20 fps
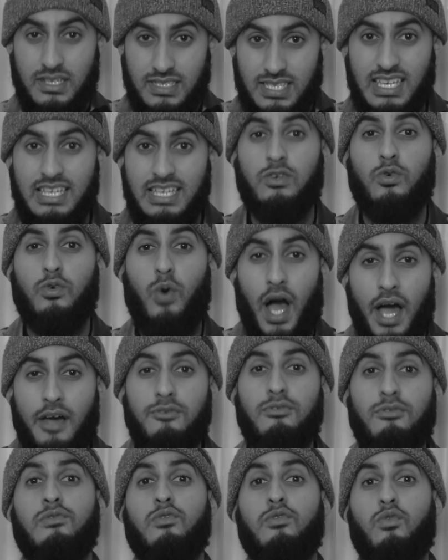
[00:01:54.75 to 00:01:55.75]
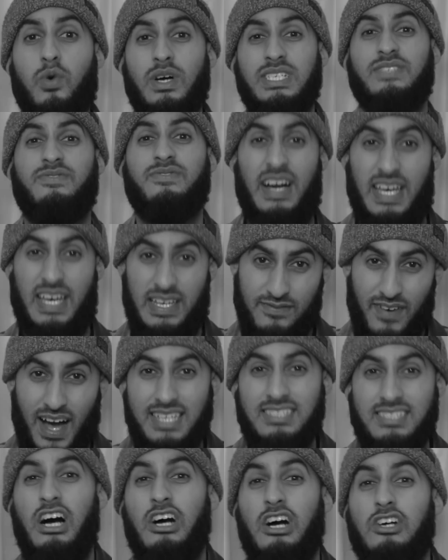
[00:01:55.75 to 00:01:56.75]
to inquire and request for
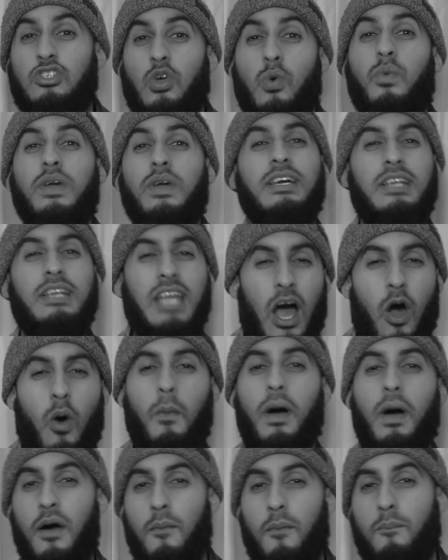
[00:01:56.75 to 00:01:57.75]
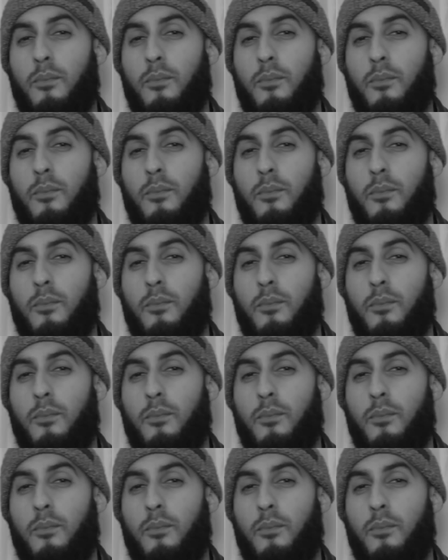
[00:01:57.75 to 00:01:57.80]
advice so we could help